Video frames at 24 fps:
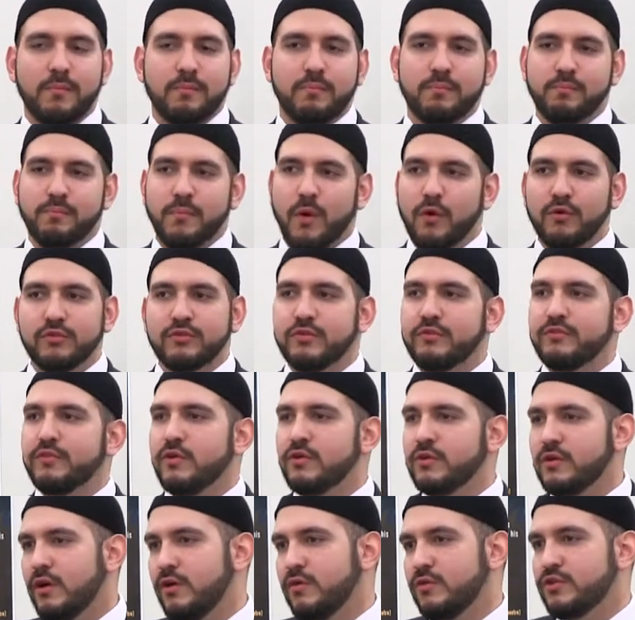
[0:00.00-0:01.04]
Most of
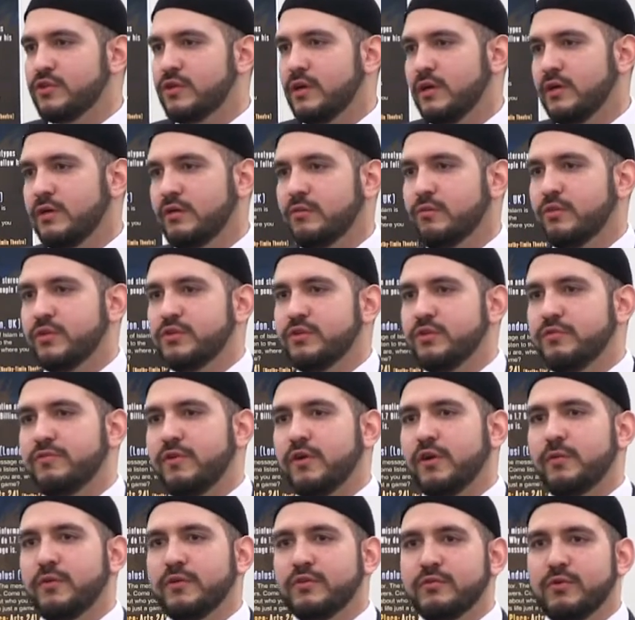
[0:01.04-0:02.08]
your culture, which you
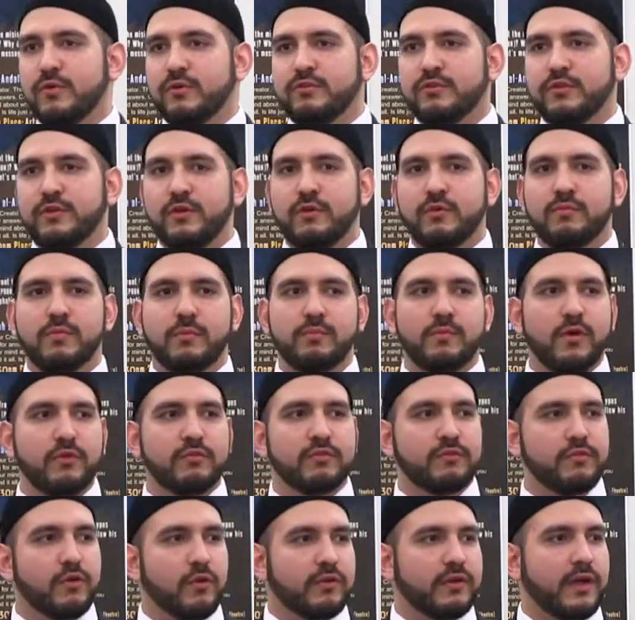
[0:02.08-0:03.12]
follow, is taught to you.
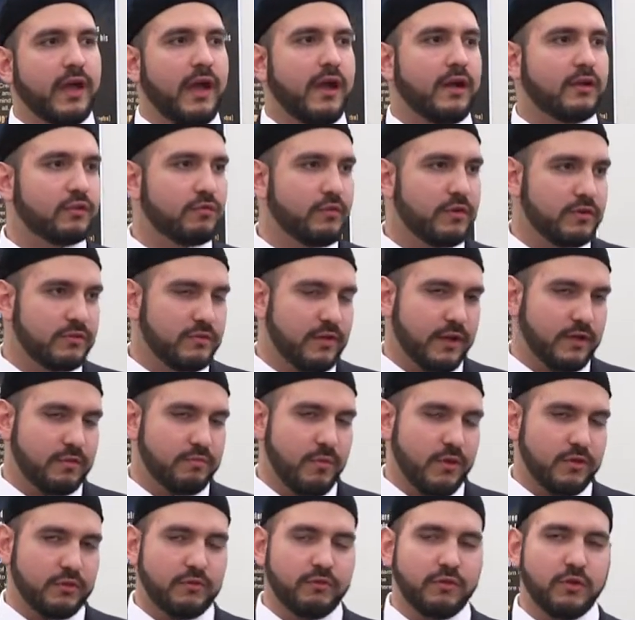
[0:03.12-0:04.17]
Most of your characteristics,
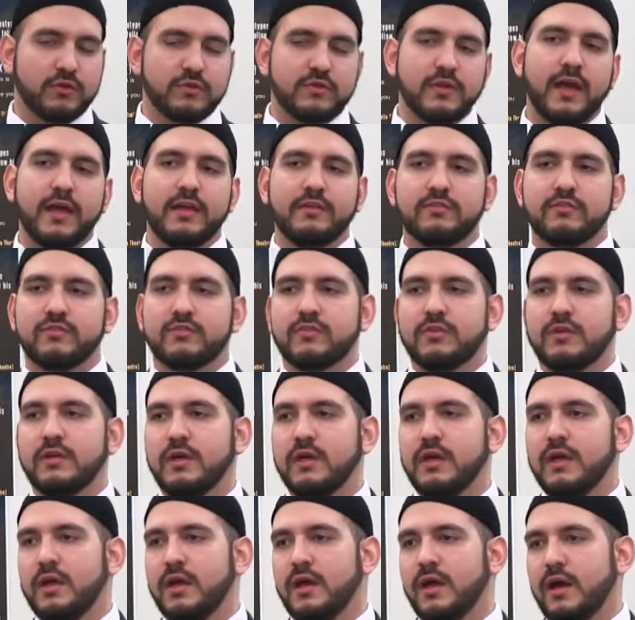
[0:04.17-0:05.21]
most of your tastes,
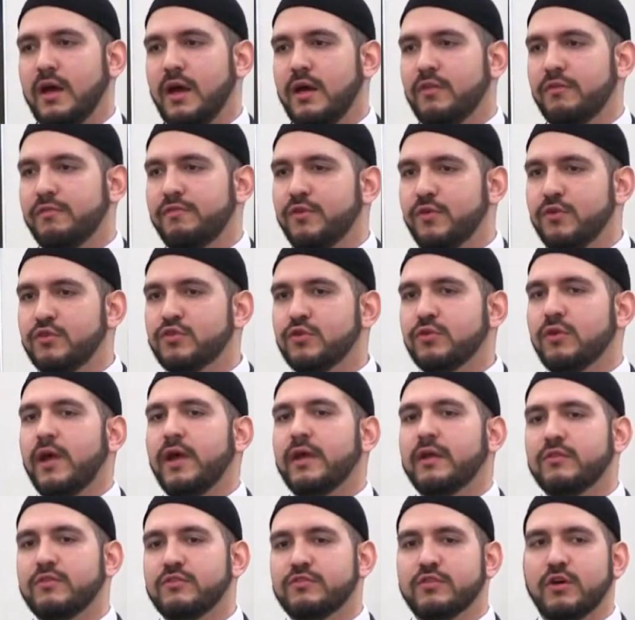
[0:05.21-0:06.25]
the food you
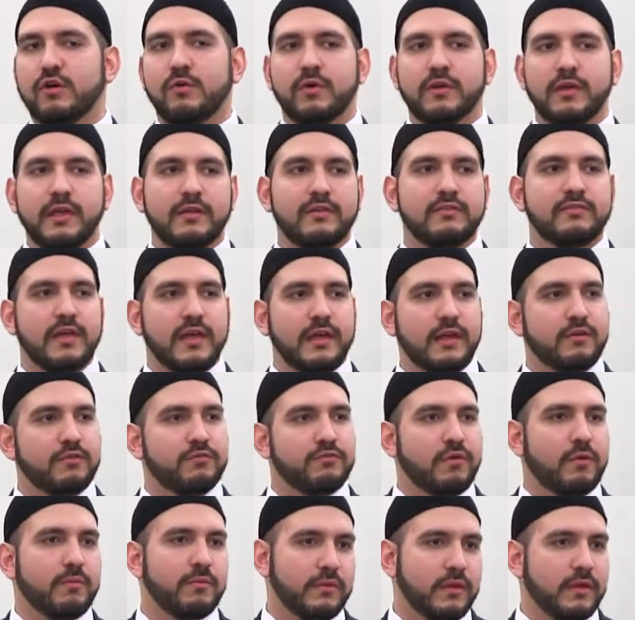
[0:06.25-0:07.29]
like and so on, is taken
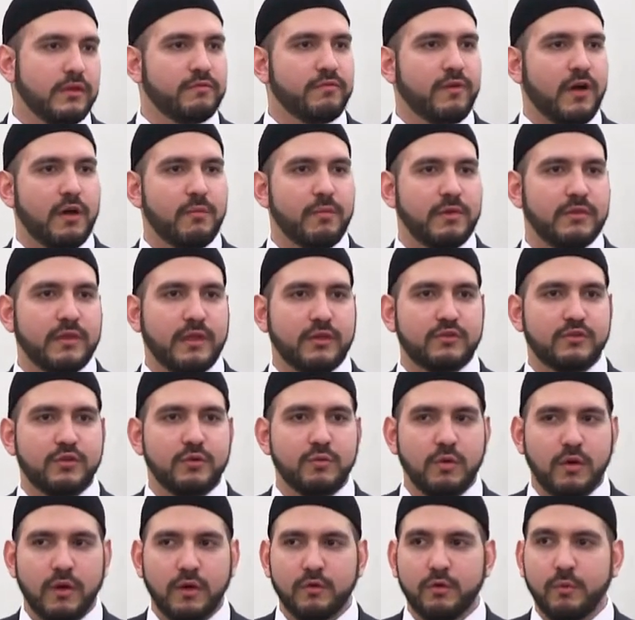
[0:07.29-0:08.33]
from the environment that you
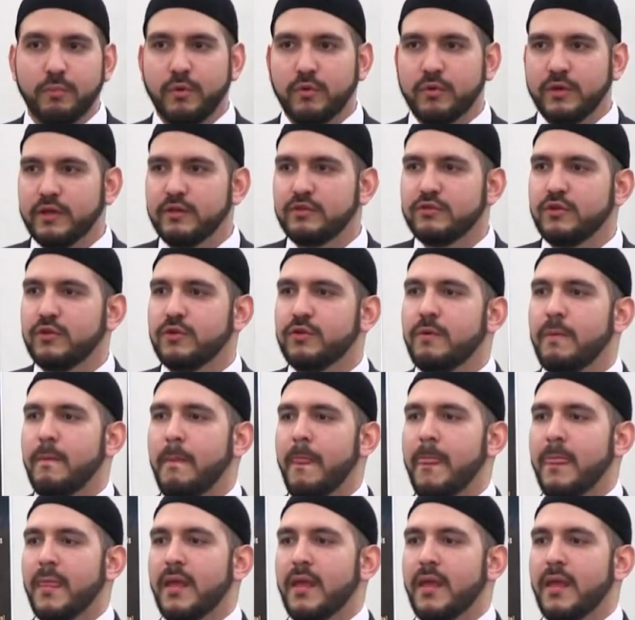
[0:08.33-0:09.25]
were born into.